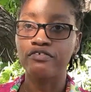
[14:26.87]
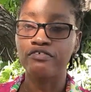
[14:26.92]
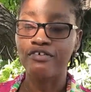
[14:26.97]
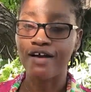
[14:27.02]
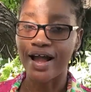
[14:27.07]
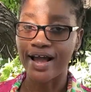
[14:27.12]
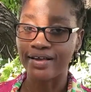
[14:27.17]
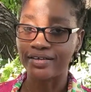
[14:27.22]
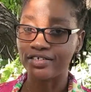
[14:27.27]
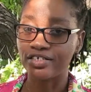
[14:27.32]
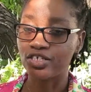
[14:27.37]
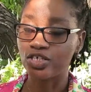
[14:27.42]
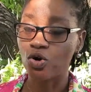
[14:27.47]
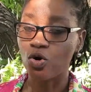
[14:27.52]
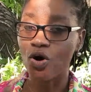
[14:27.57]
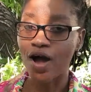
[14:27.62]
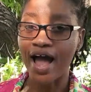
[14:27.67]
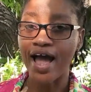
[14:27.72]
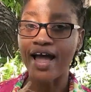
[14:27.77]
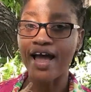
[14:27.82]
Right.
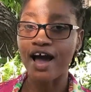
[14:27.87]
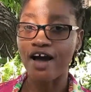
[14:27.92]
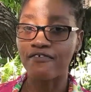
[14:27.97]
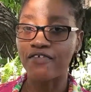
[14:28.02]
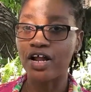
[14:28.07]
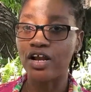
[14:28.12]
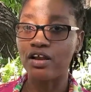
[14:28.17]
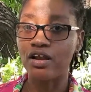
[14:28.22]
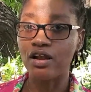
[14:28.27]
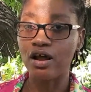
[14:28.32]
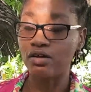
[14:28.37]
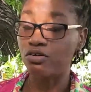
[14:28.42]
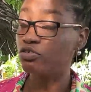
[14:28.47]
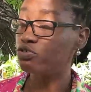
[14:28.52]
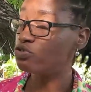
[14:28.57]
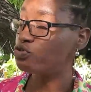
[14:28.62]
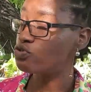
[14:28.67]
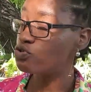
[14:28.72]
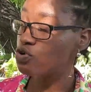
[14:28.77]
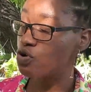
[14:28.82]
So I
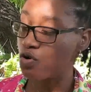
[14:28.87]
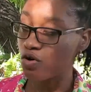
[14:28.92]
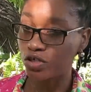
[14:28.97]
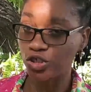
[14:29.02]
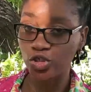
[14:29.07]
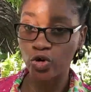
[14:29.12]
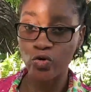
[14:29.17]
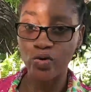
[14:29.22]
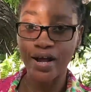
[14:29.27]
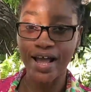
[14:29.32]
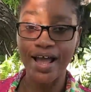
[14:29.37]
no joke.